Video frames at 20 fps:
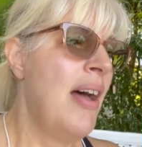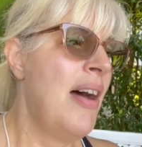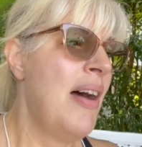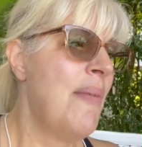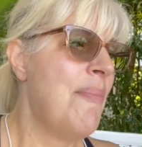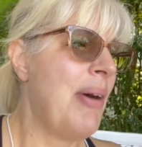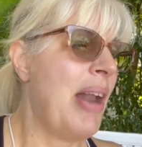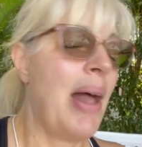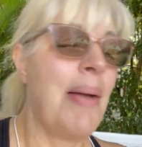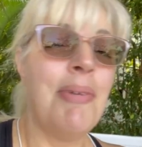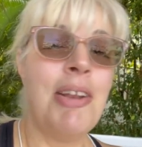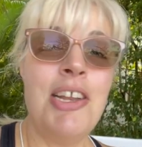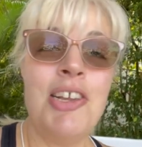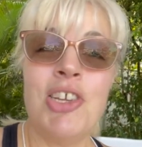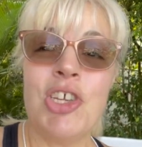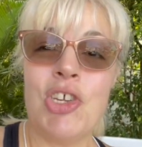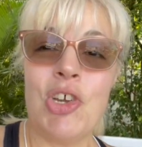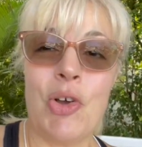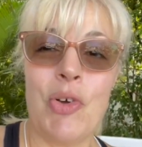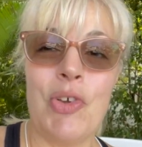But I'm going to
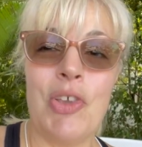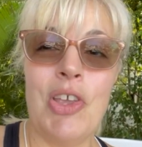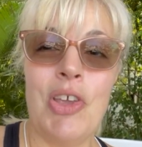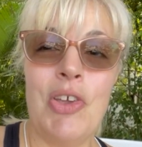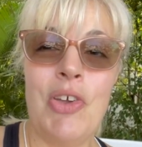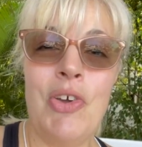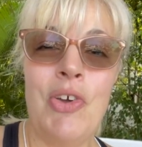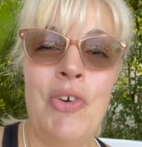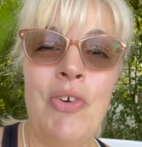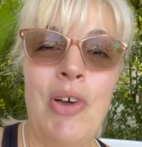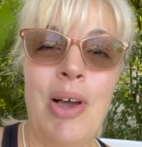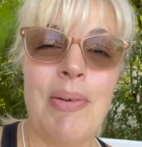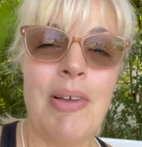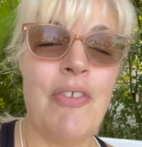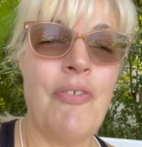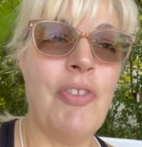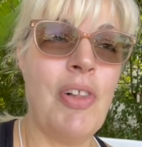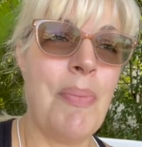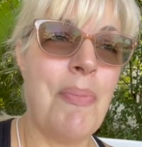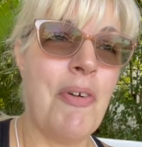show you, I'm going
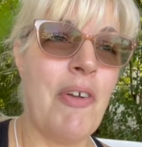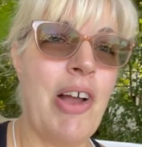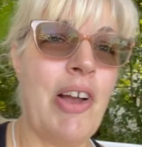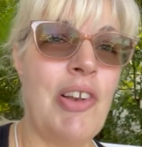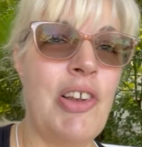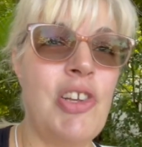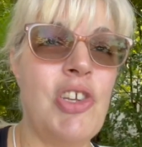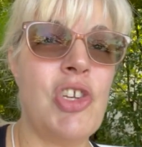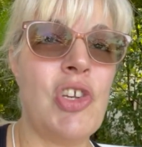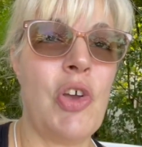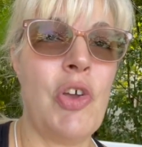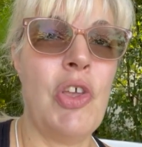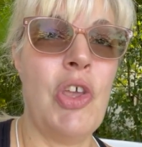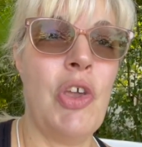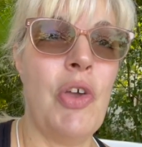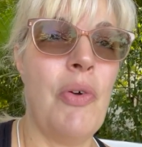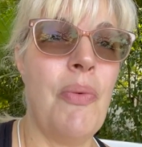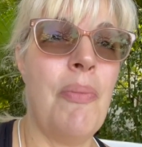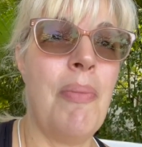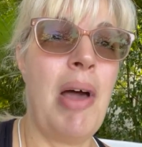to flip around and show
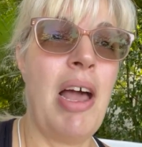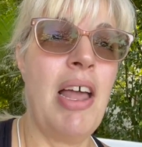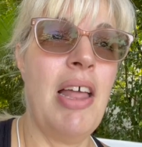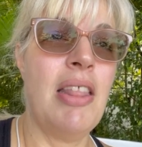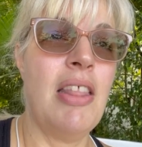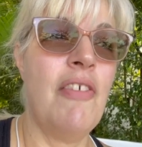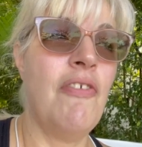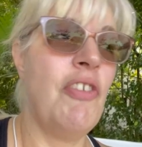you the